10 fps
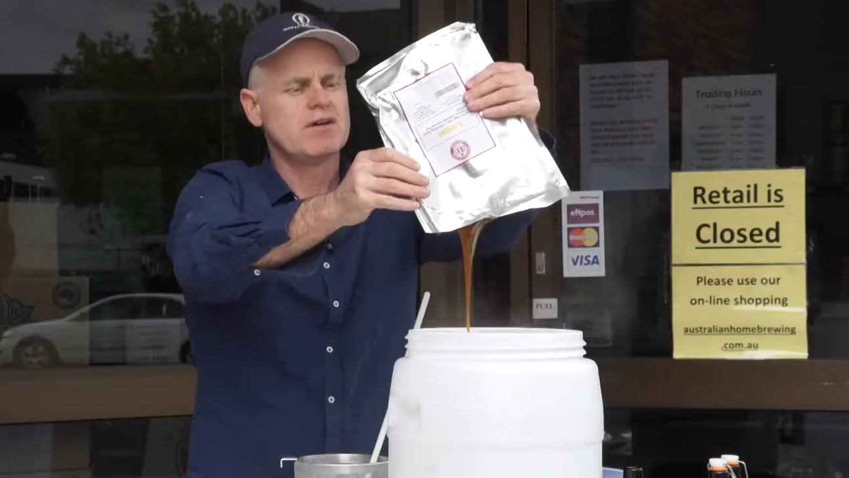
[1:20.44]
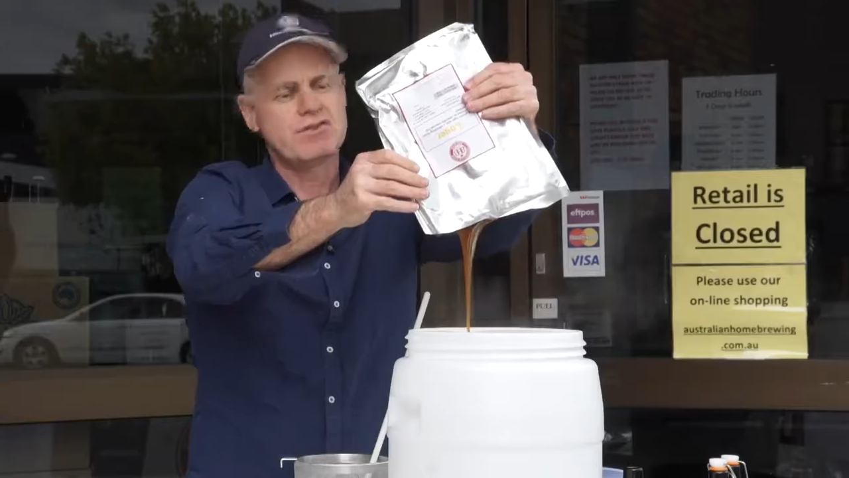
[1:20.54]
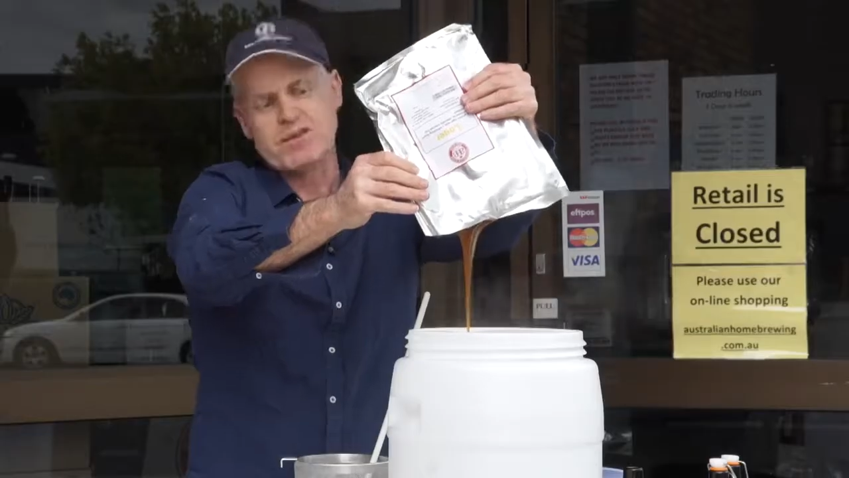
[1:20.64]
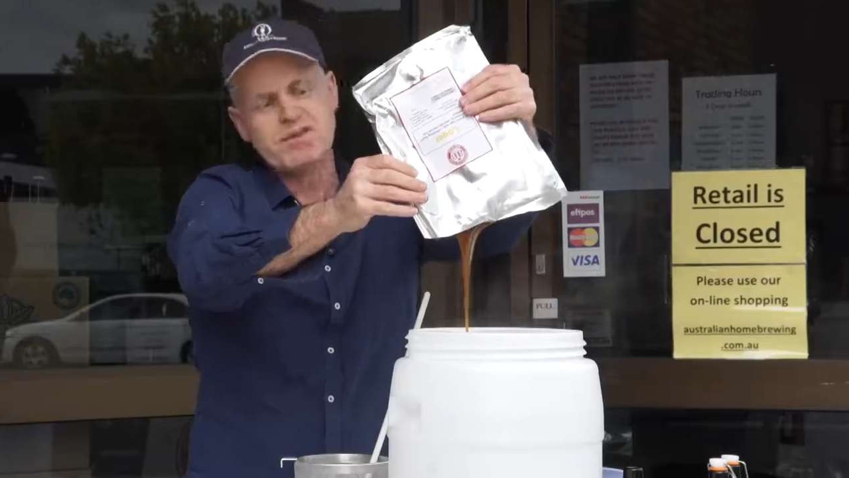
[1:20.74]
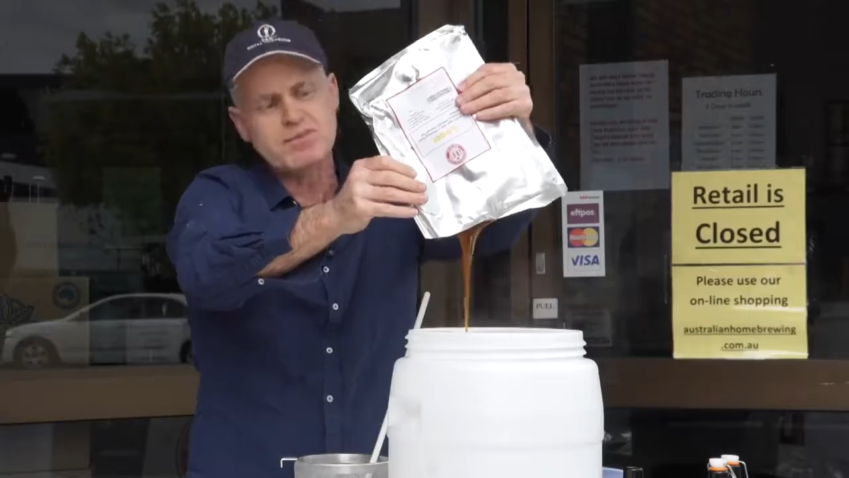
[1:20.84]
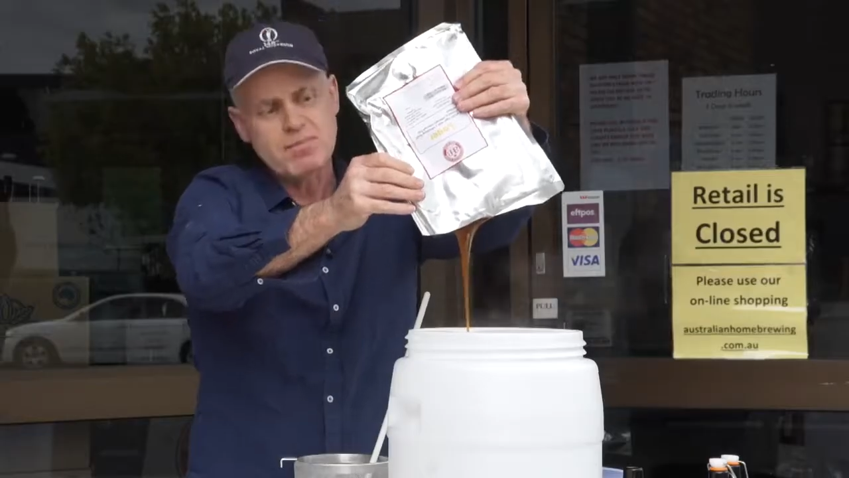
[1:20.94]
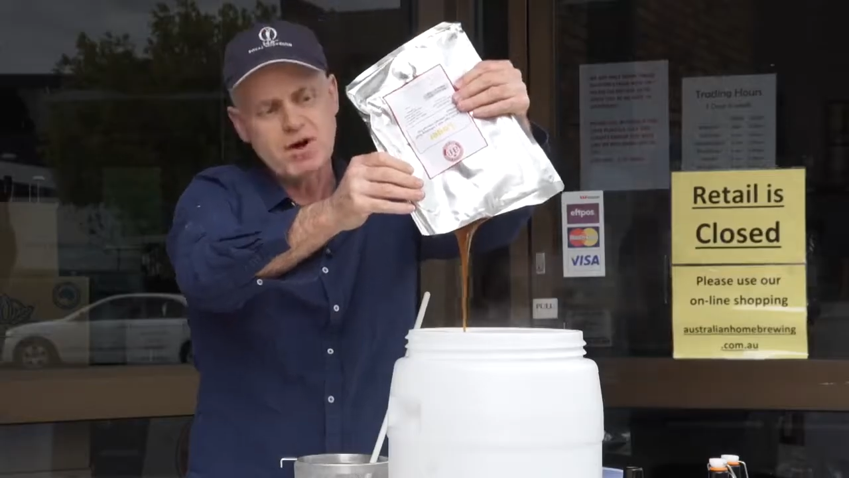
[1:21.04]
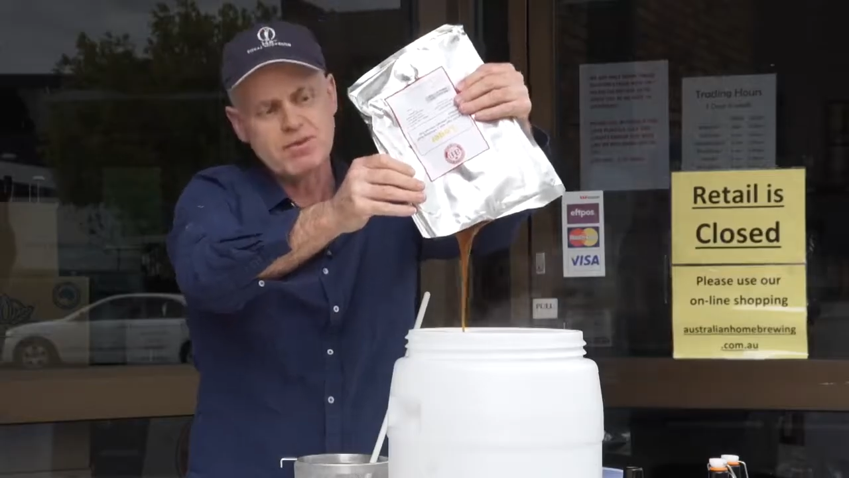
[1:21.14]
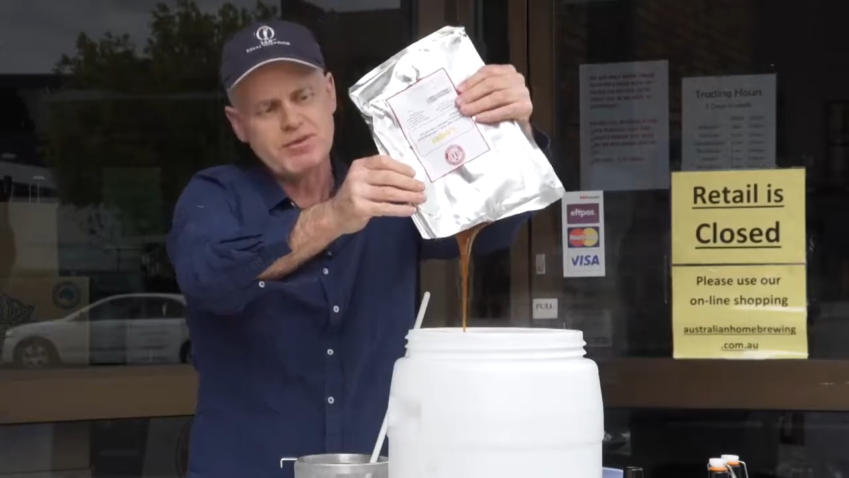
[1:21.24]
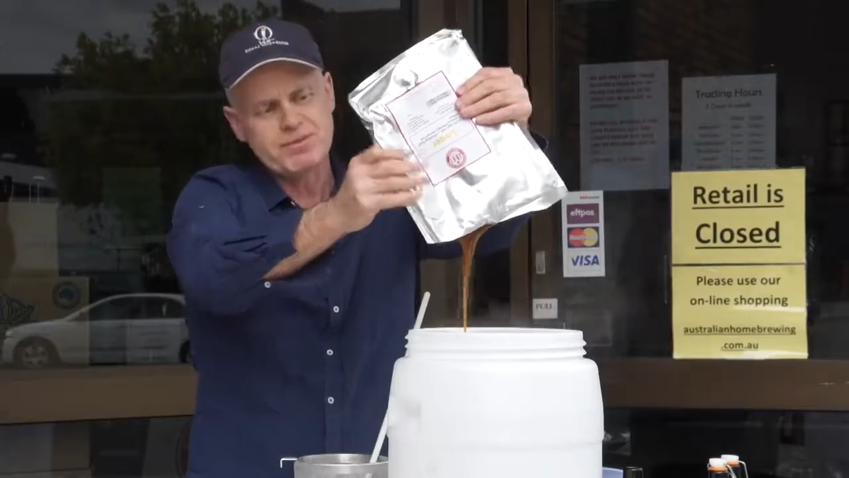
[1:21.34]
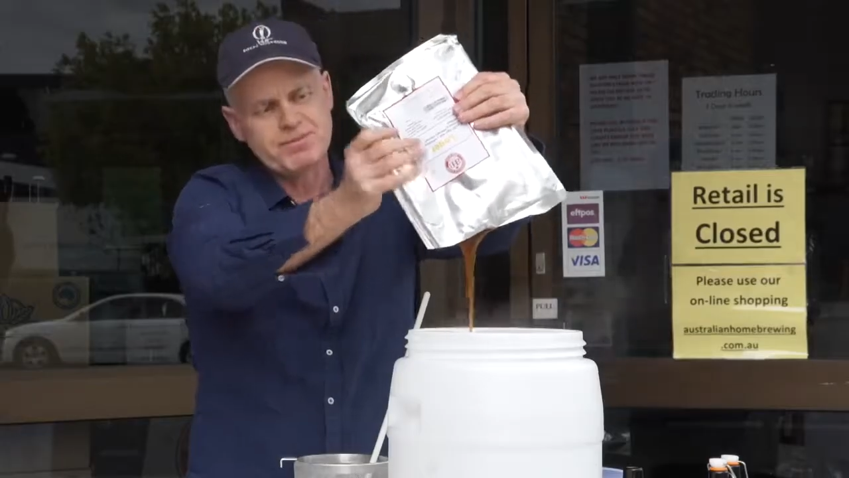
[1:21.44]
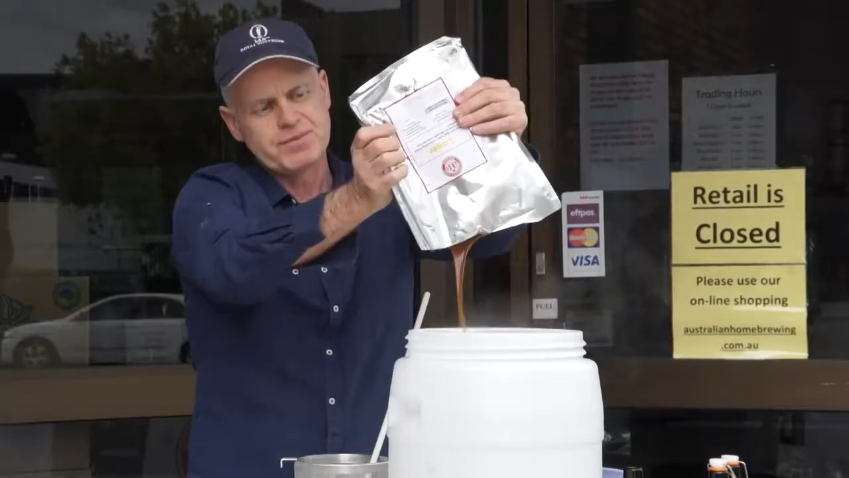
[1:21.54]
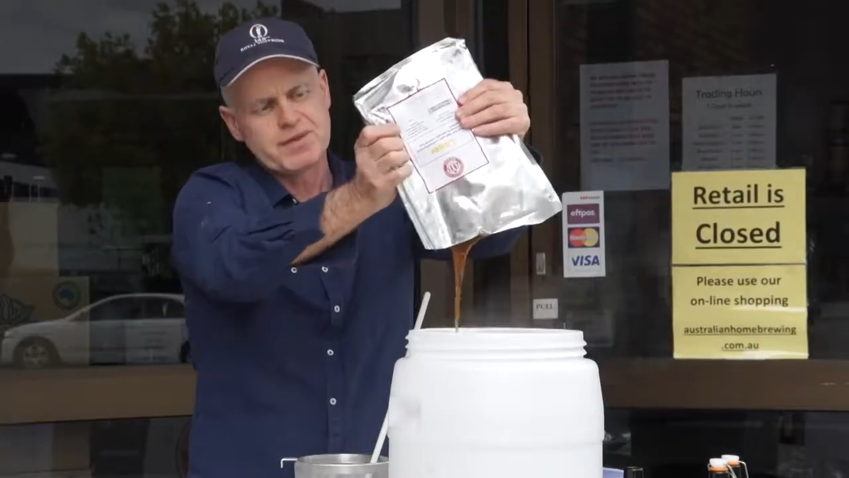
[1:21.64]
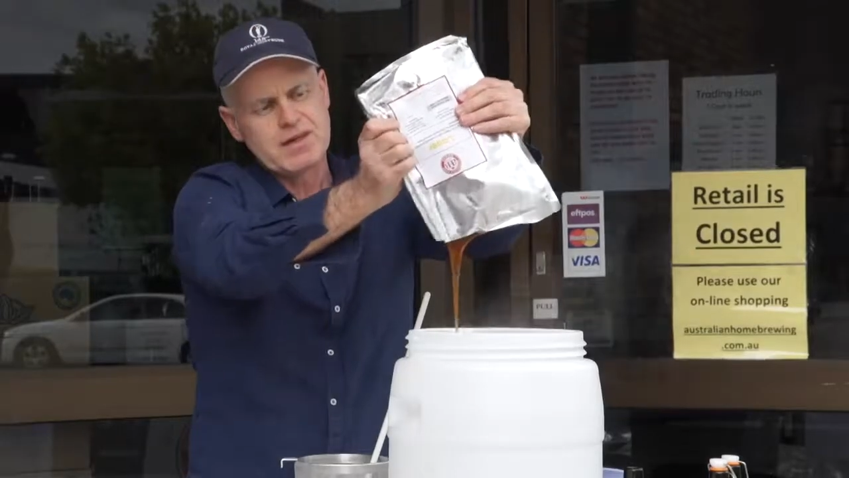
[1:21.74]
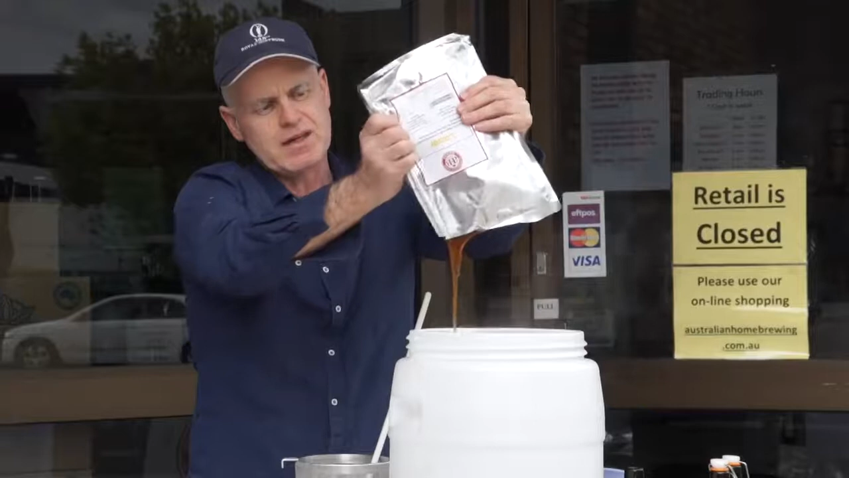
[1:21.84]
So this malt
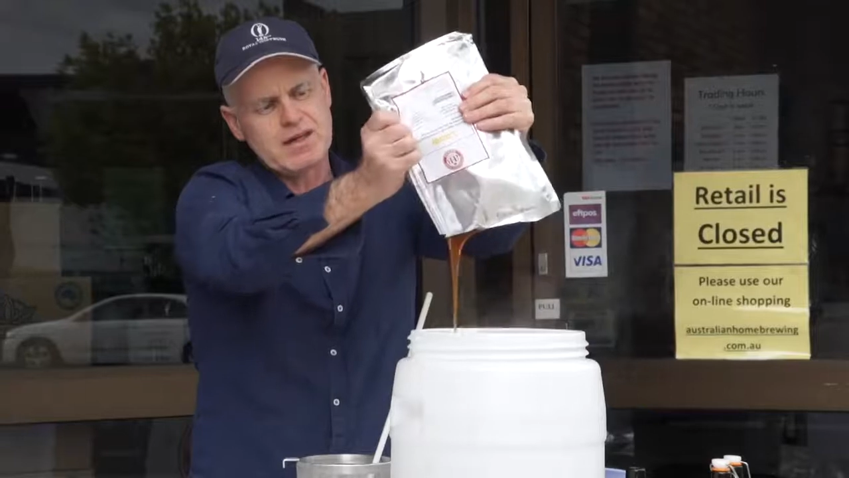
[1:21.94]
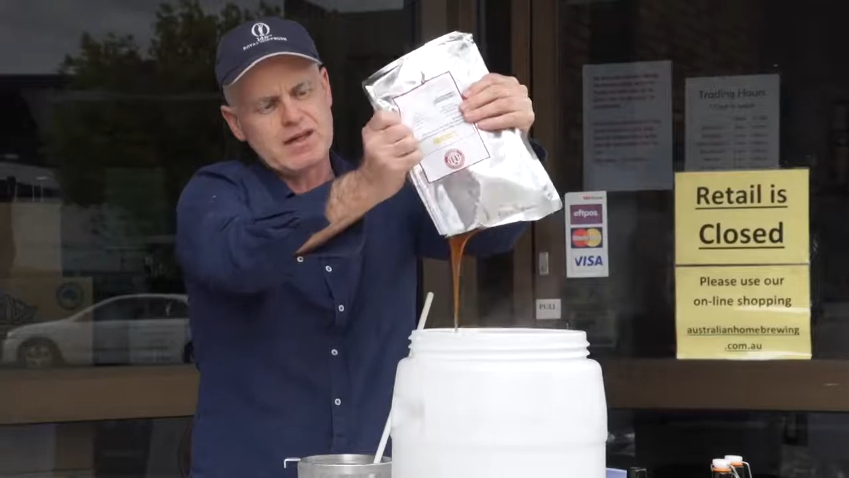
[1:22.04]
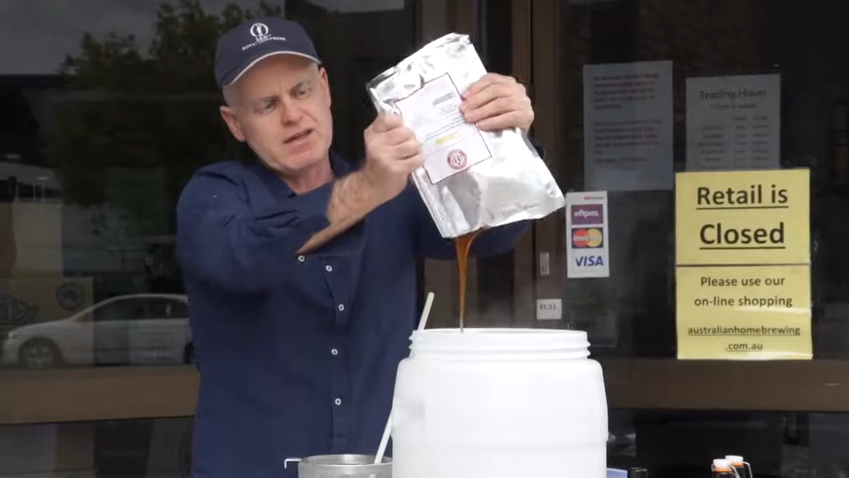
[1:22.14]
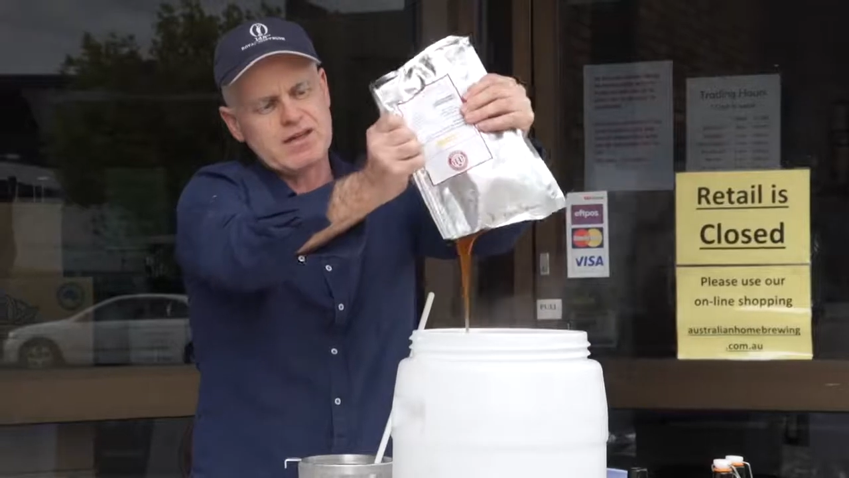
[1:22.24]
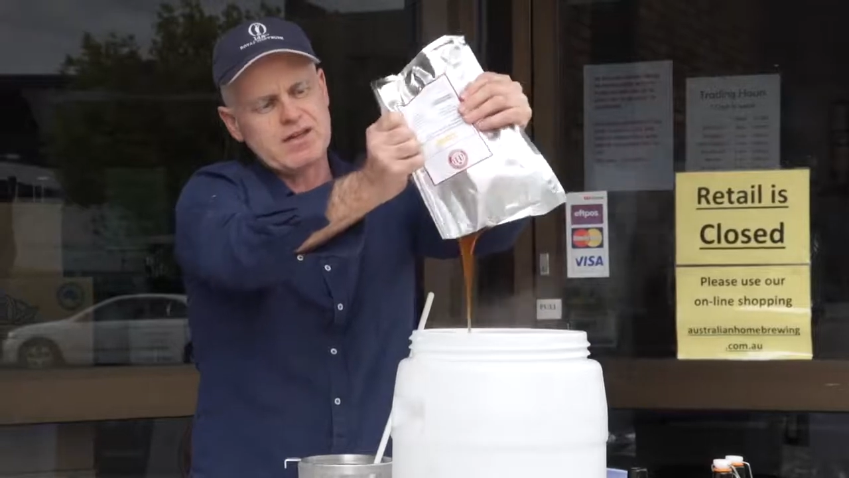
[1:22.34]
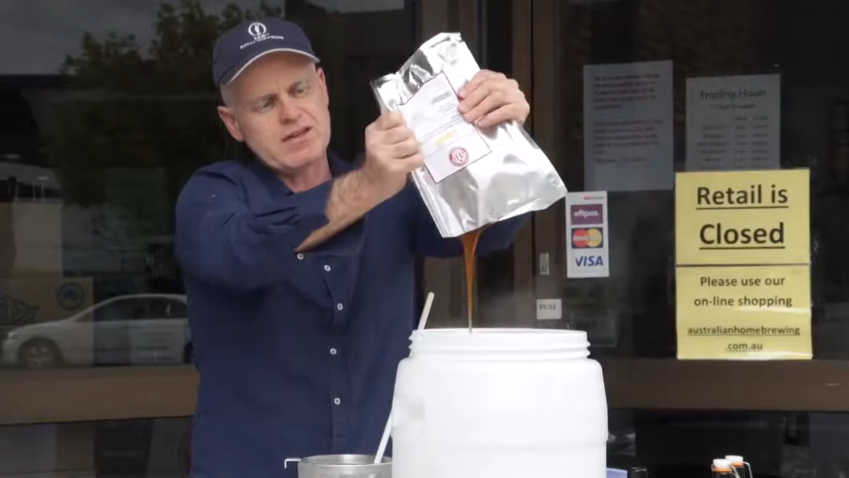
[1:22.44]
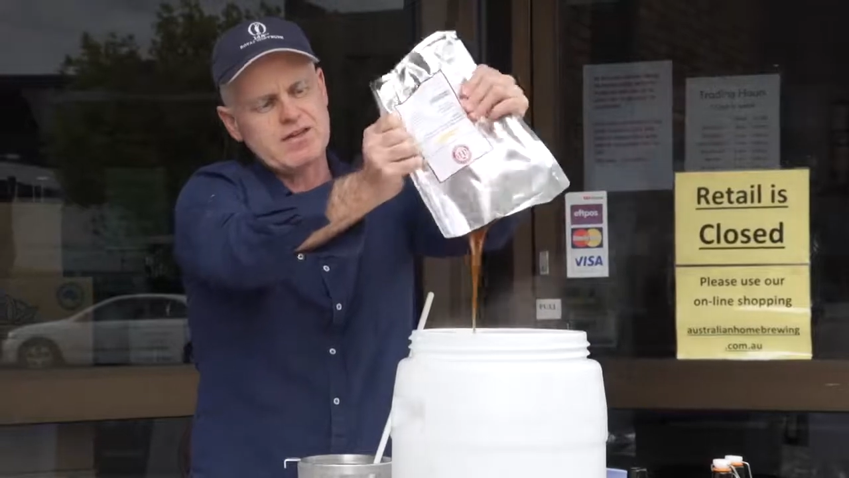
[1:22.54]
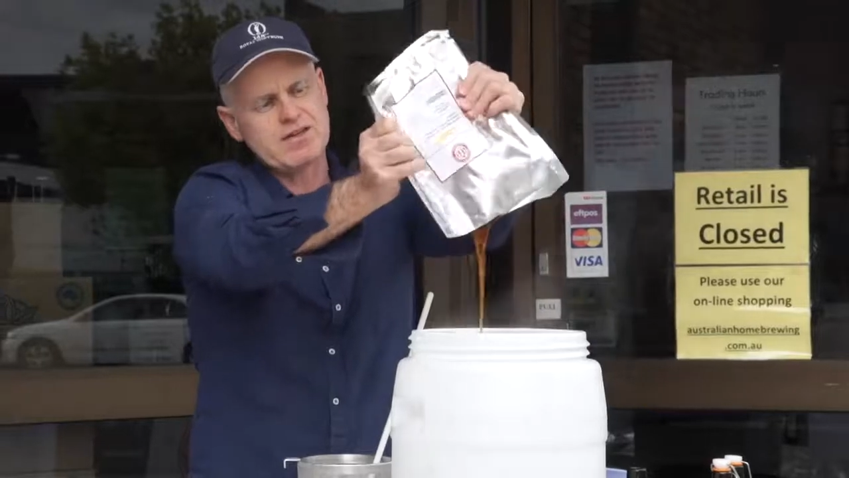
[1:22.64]
is